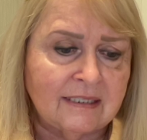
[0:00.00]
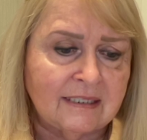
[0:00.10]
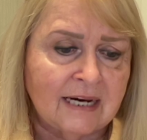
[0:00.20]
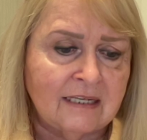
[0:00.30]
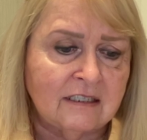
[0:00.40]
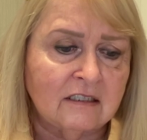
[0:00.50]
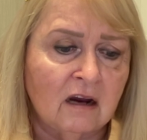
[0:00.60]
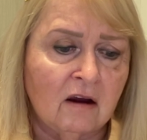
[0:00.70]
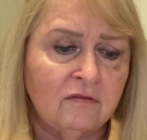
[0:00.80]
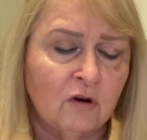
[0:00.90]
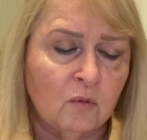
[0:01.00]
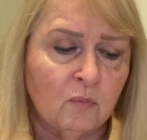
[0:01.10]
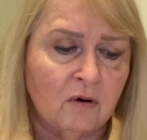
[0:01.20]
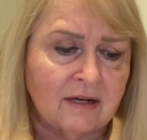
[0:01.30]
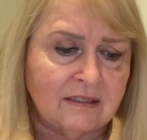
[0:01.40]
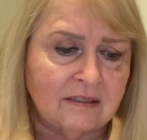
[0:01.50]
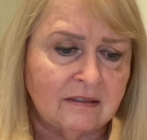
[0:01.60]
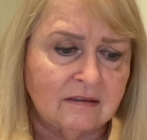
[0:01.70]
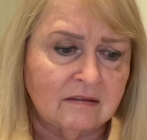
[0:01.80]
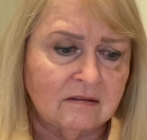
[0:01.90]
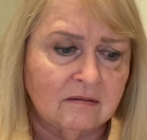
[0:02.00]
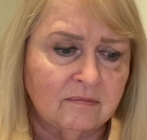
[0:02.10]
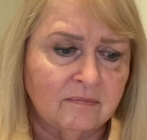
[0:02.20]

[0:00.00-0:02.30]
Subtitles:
sense of Your presence.